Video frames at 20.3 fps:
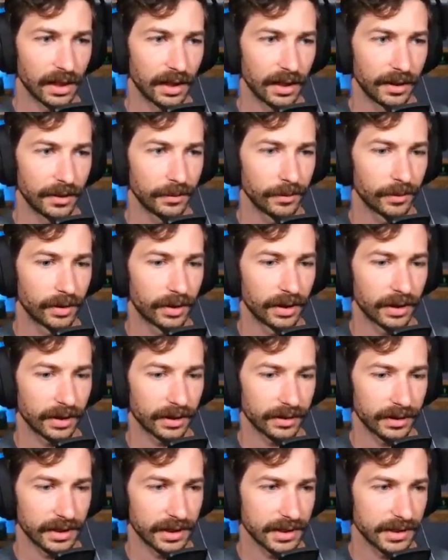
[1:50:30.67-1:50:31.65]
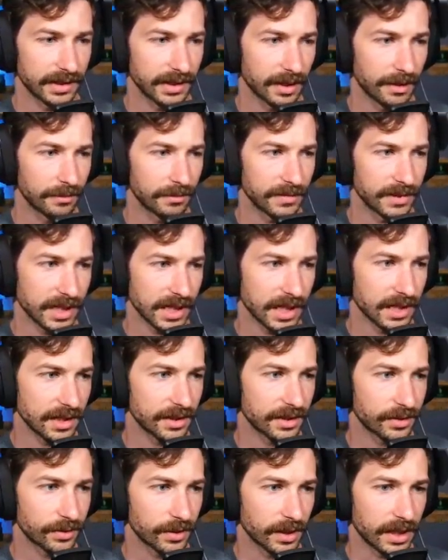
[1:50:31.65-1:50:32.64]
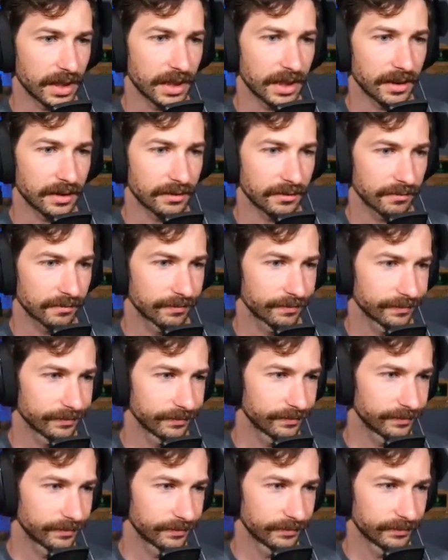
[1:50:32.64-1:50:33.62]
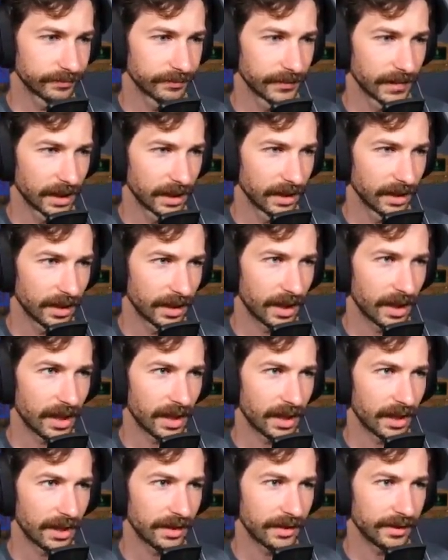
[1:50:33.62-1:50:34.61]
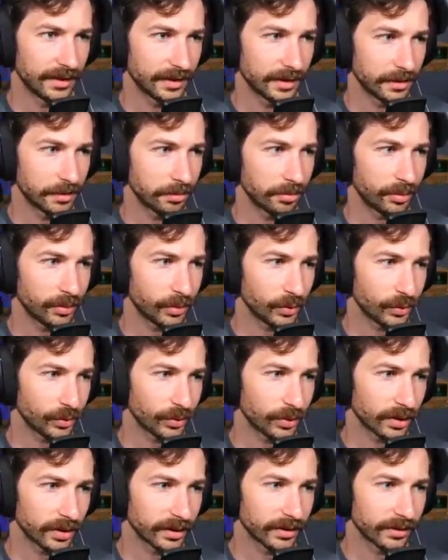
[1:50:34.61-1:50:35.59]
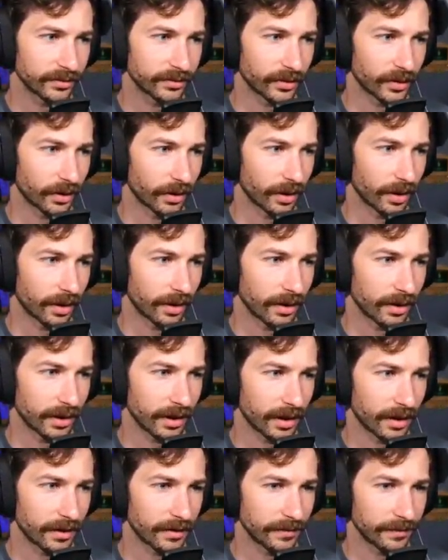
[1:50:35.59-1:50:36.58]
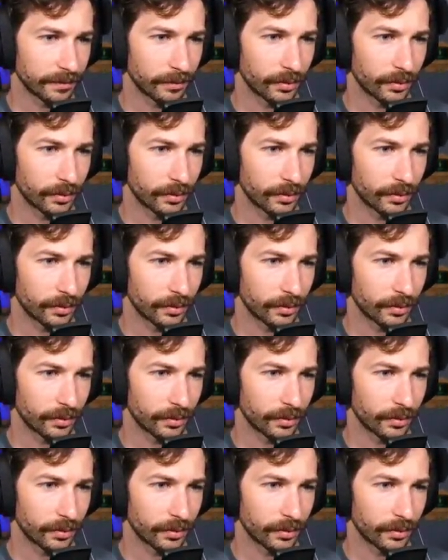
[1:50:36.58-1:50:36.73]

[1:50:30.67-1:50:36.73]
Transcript: I walk this empty will street. Never, never on the boulevard of